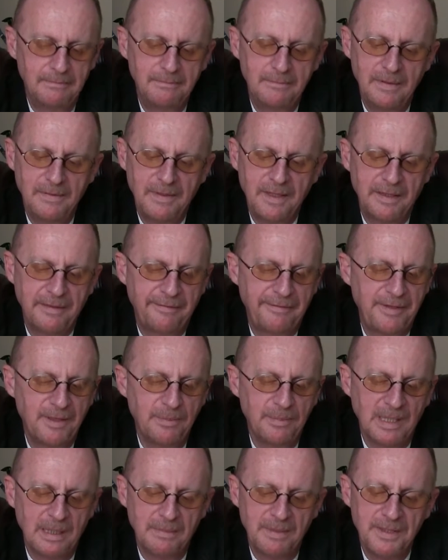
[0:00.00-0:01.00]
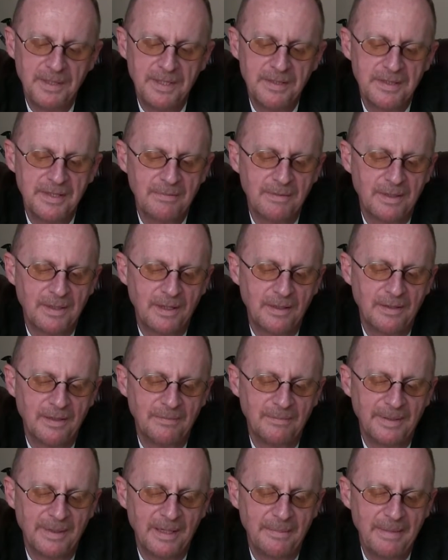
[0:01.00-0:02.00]
They've got a few blemishes and what on
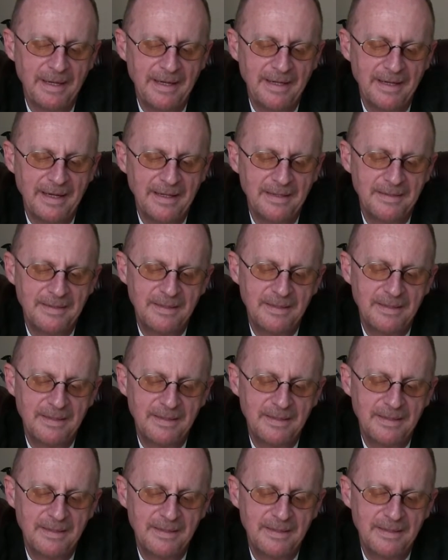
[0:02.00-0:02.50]
them, but I mean,